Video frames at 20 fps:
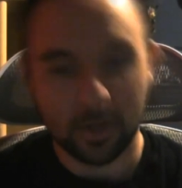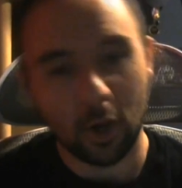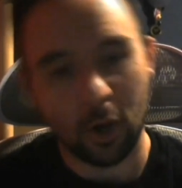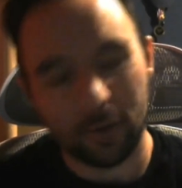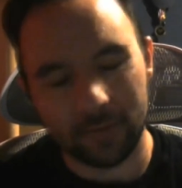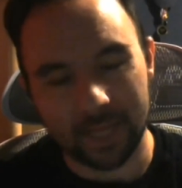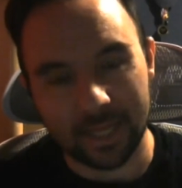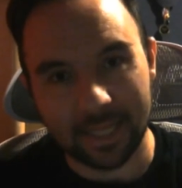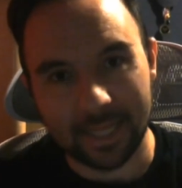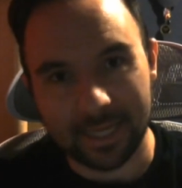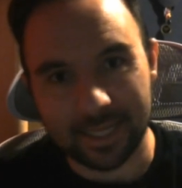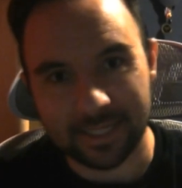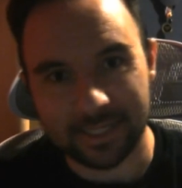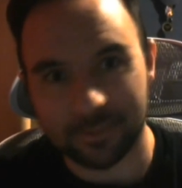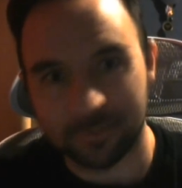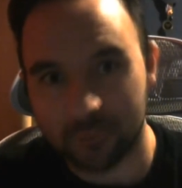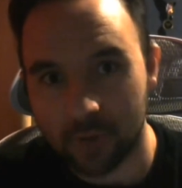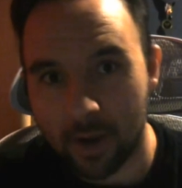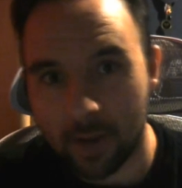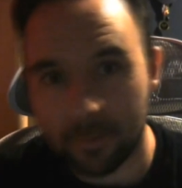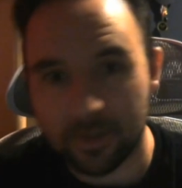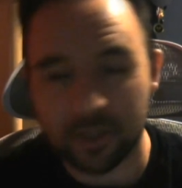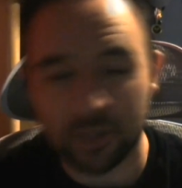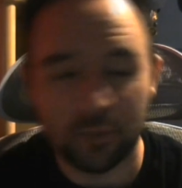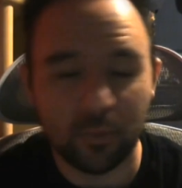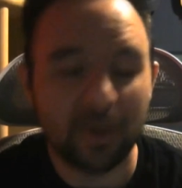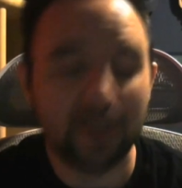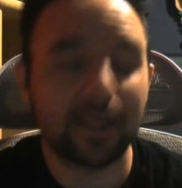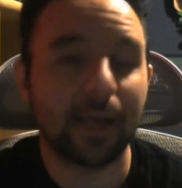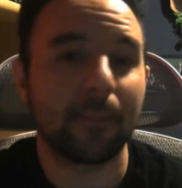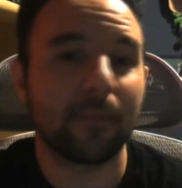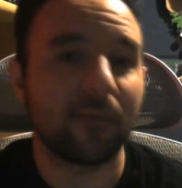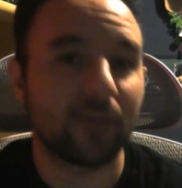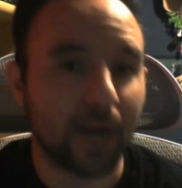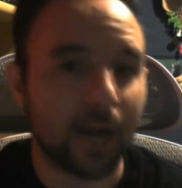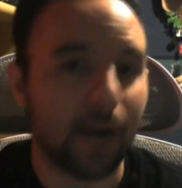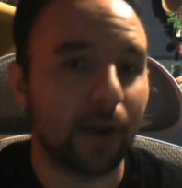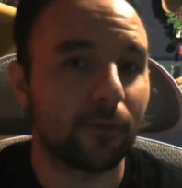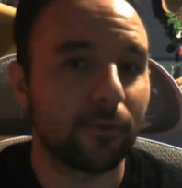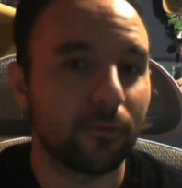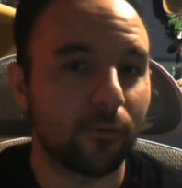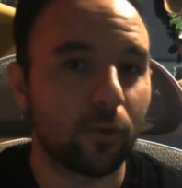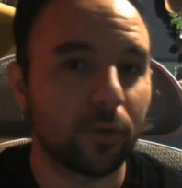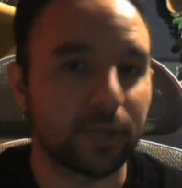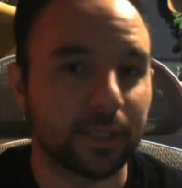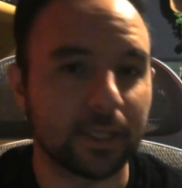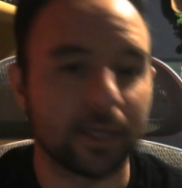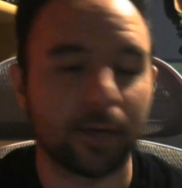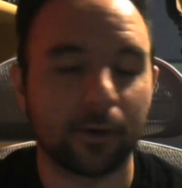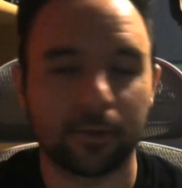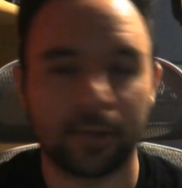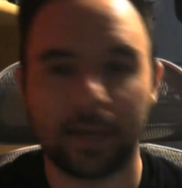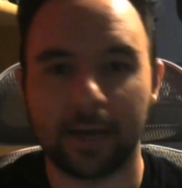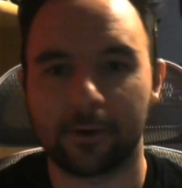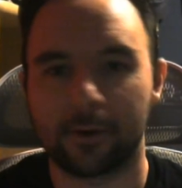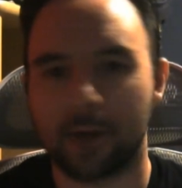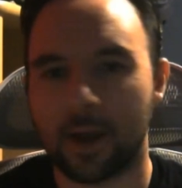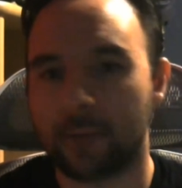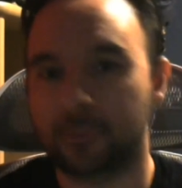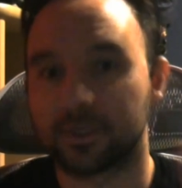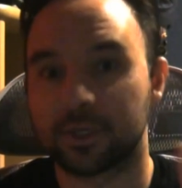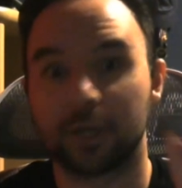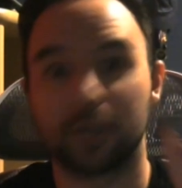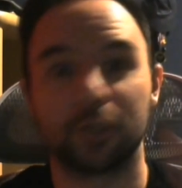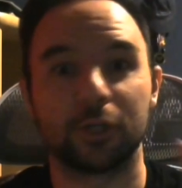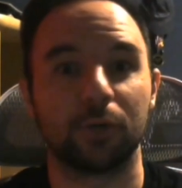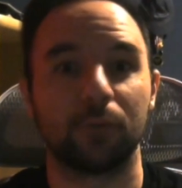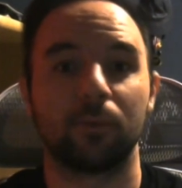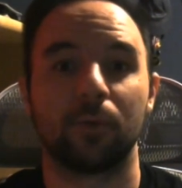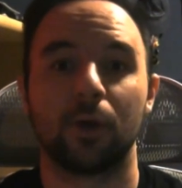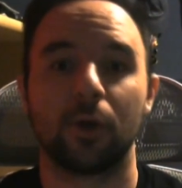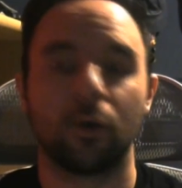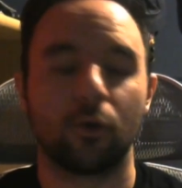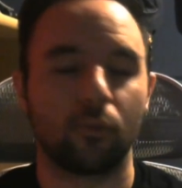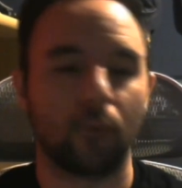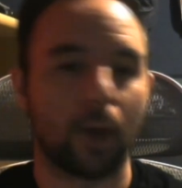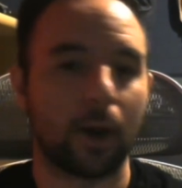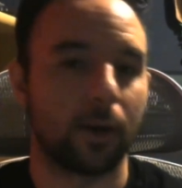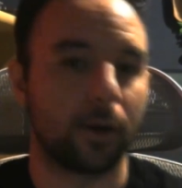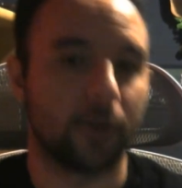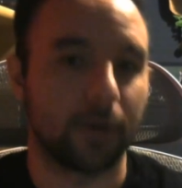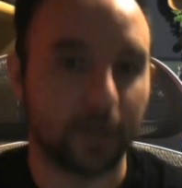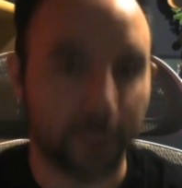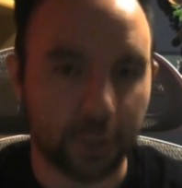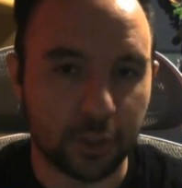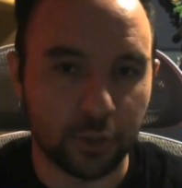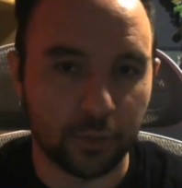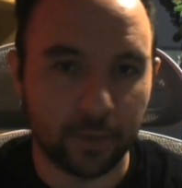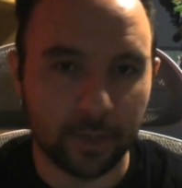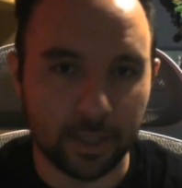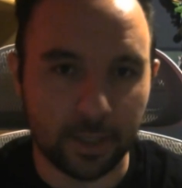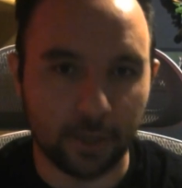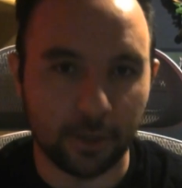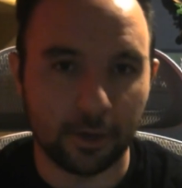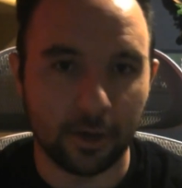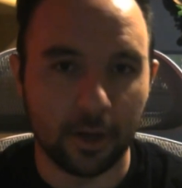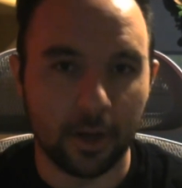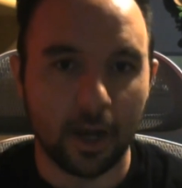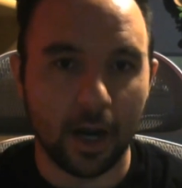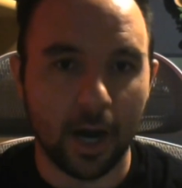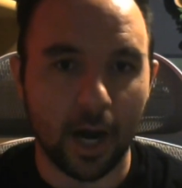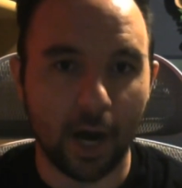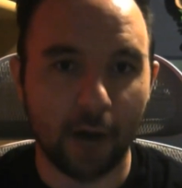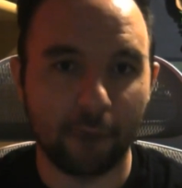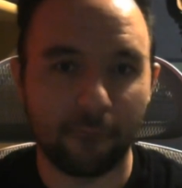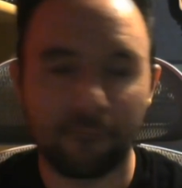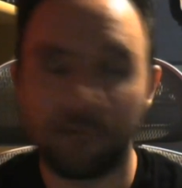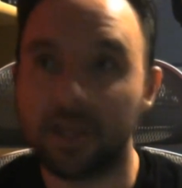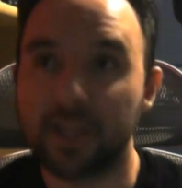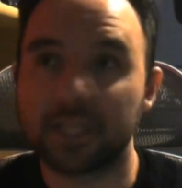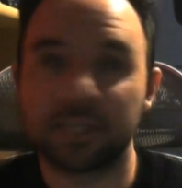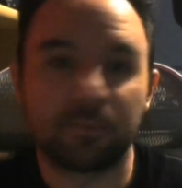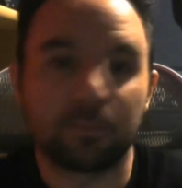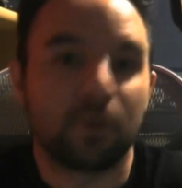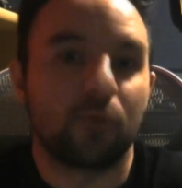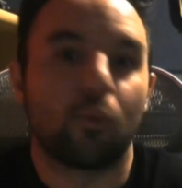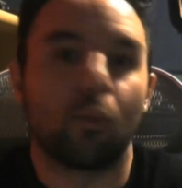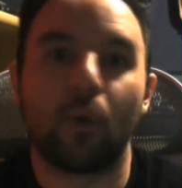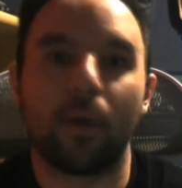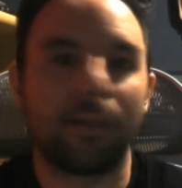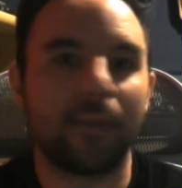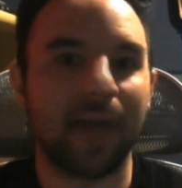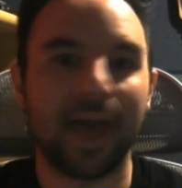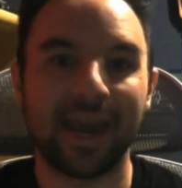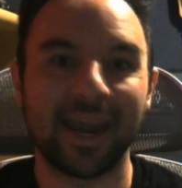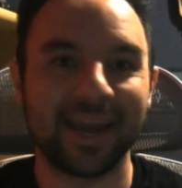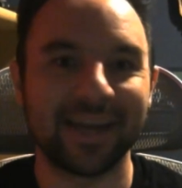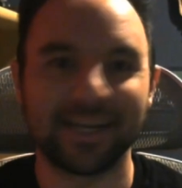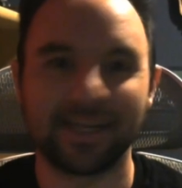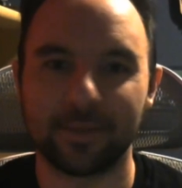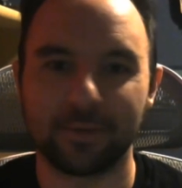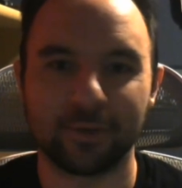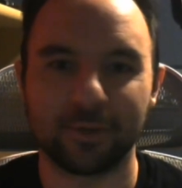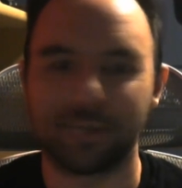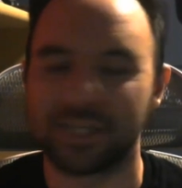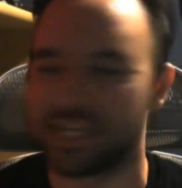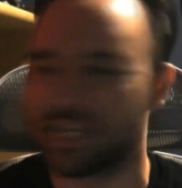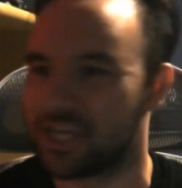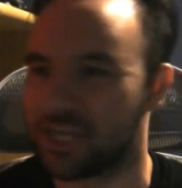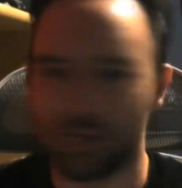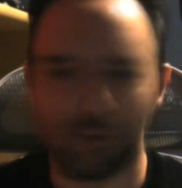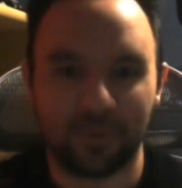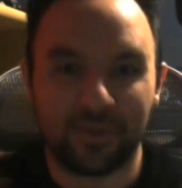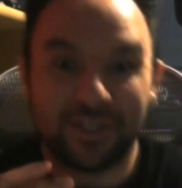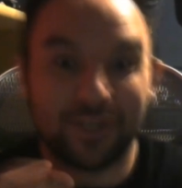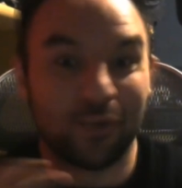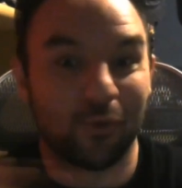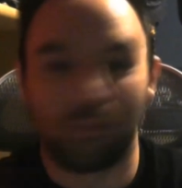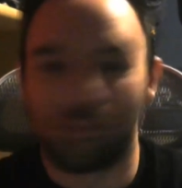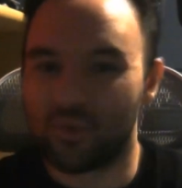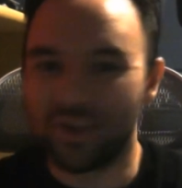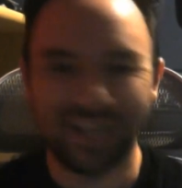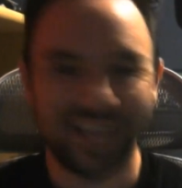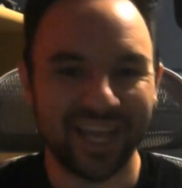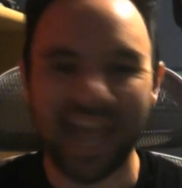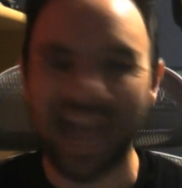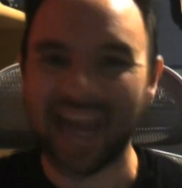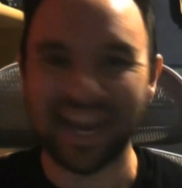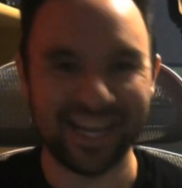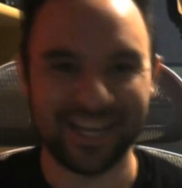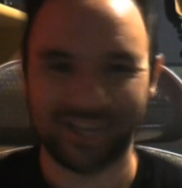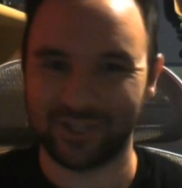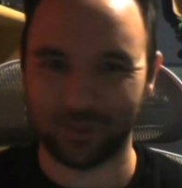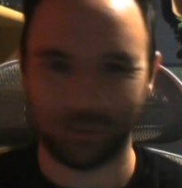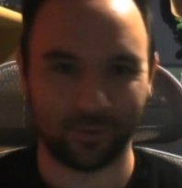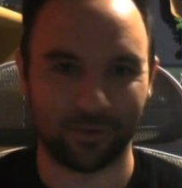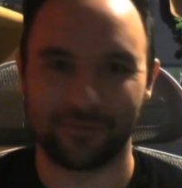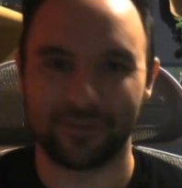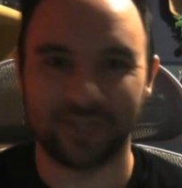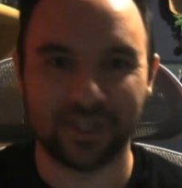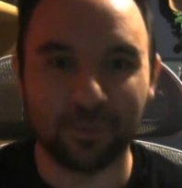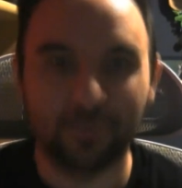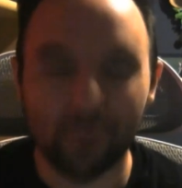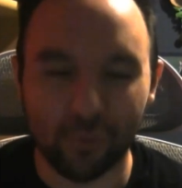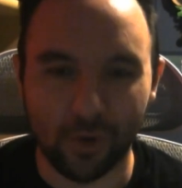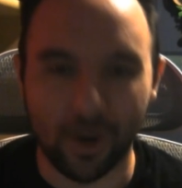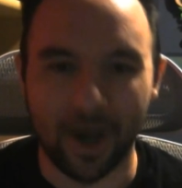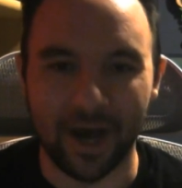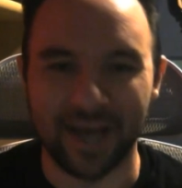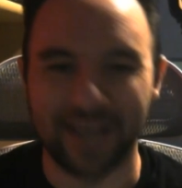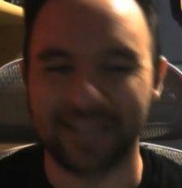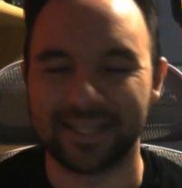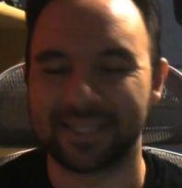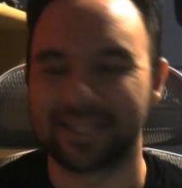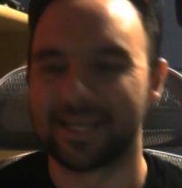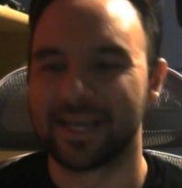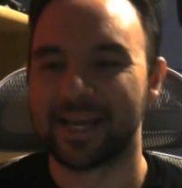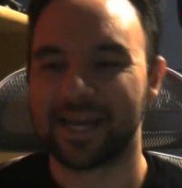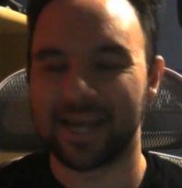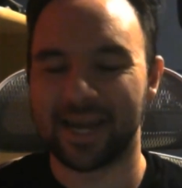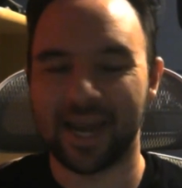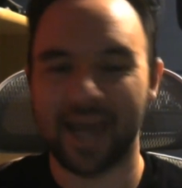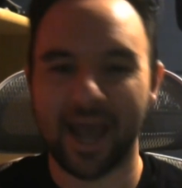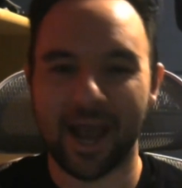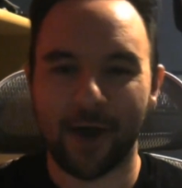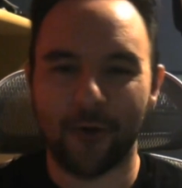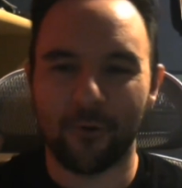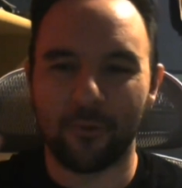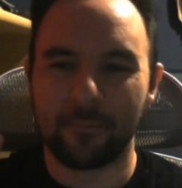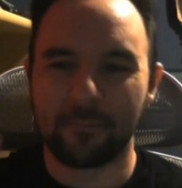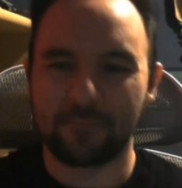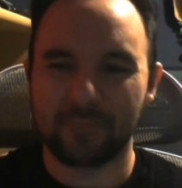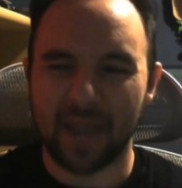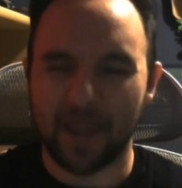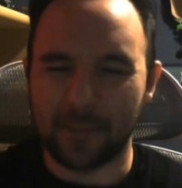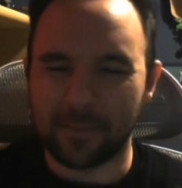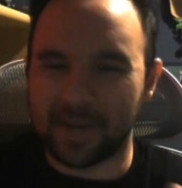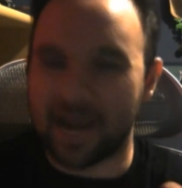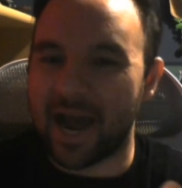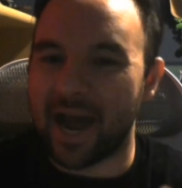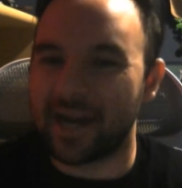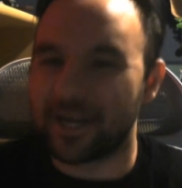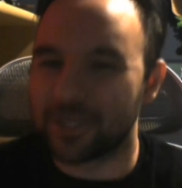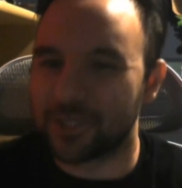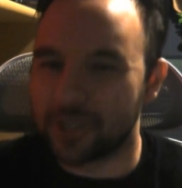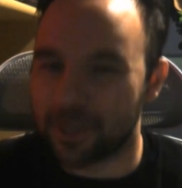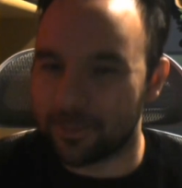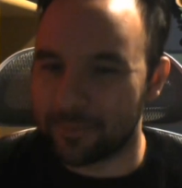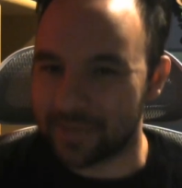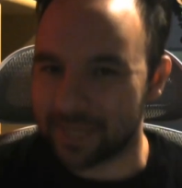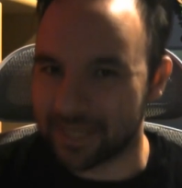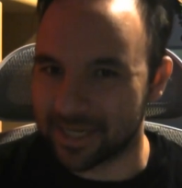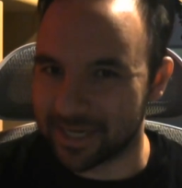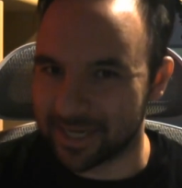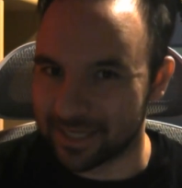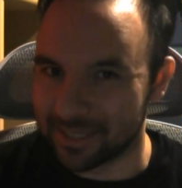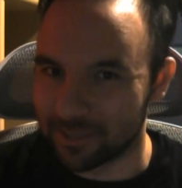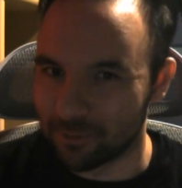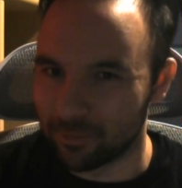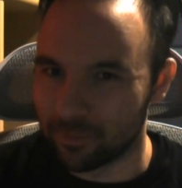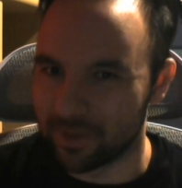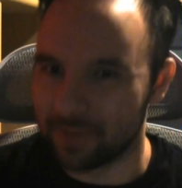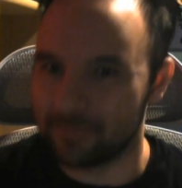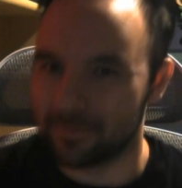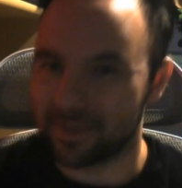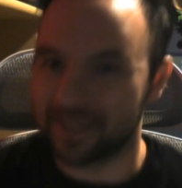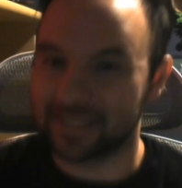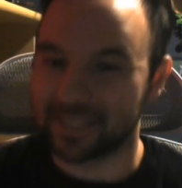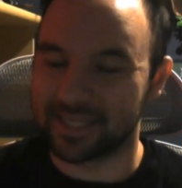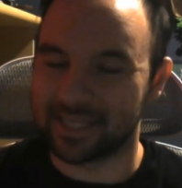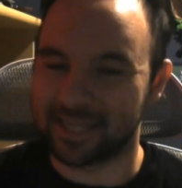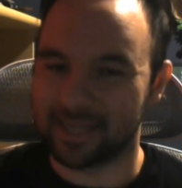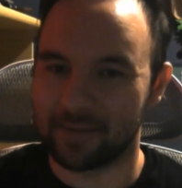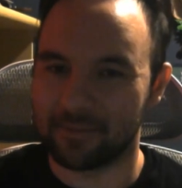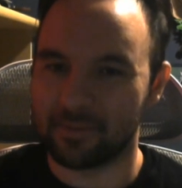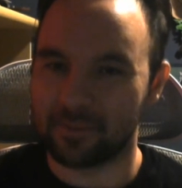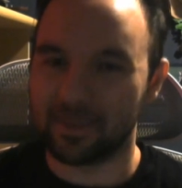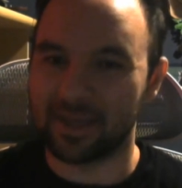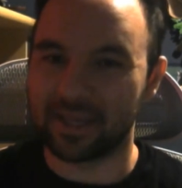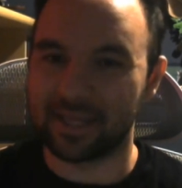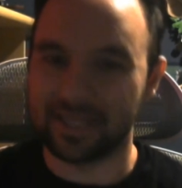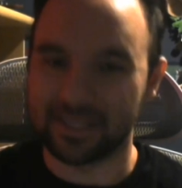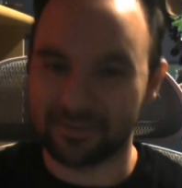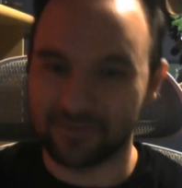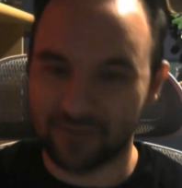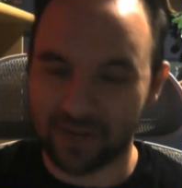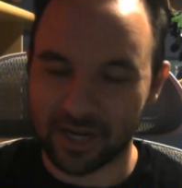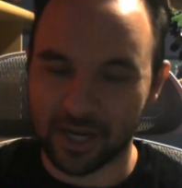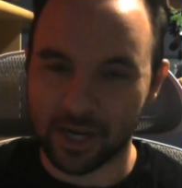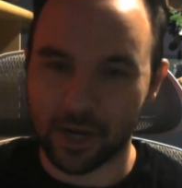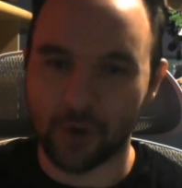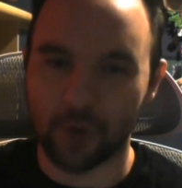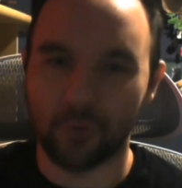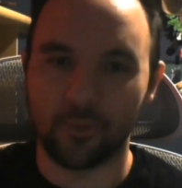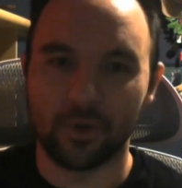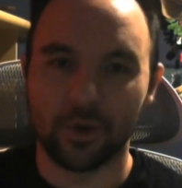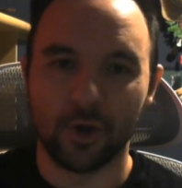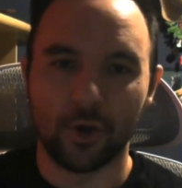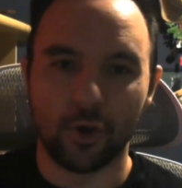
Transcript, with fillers: Over that like and subscribe button as we climb even higher the 1400 ladder. I'm just going to jump right on into it here. Uh, Fiend Smith won the NAWCQ. Is there really any sort of surprise? Now, I'm kind of jumping the gun a little bit because at the time of making this video,